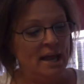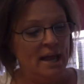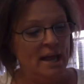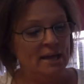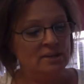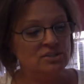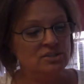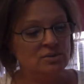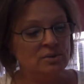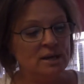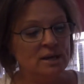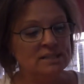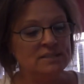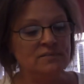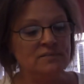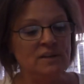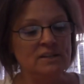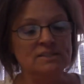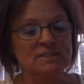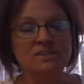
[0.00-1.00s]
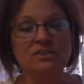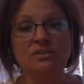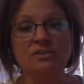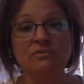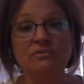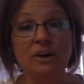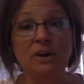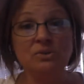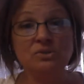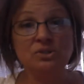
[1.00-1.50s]
and directs funds to
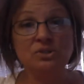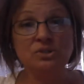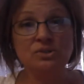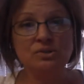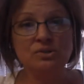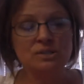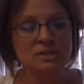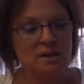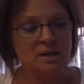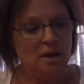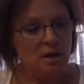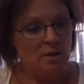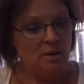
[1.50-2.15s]
vouchers,